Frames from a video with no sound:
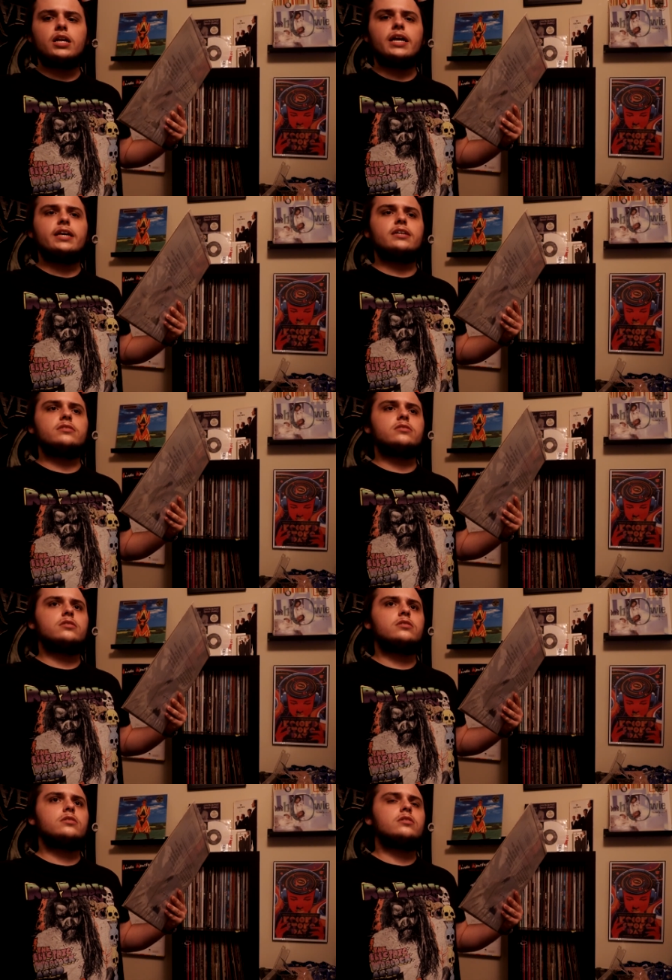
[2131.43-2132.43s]
and
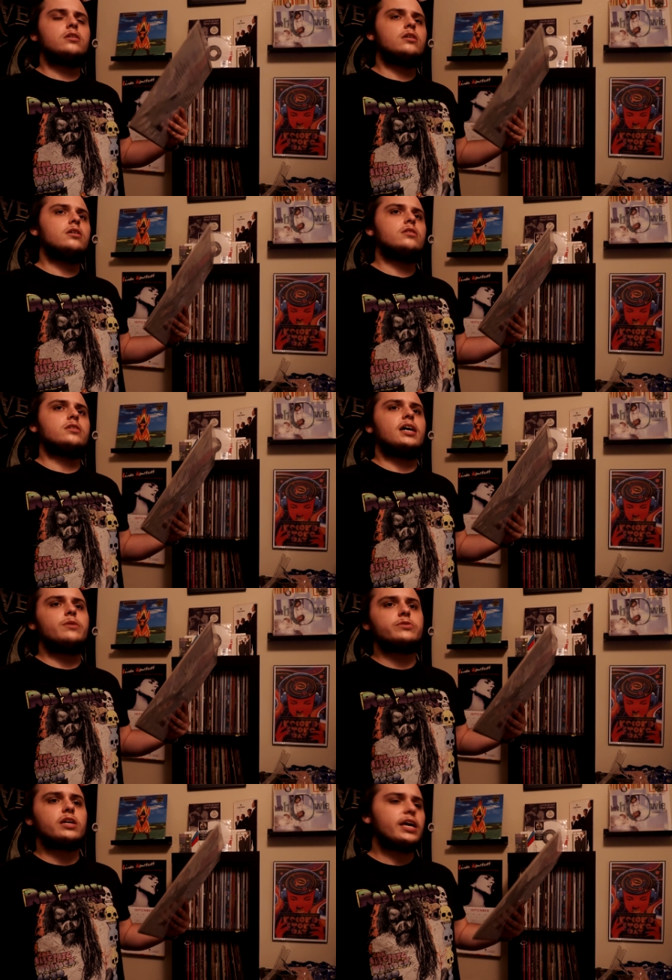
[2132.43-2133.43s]
the guy
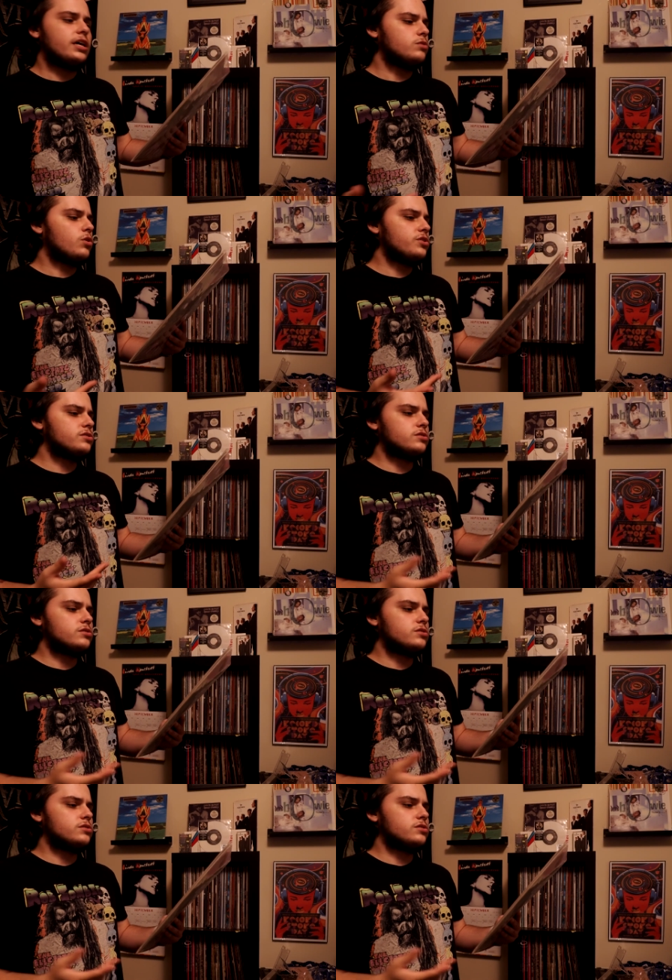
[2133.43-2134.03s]
was like, "Hey, you want this?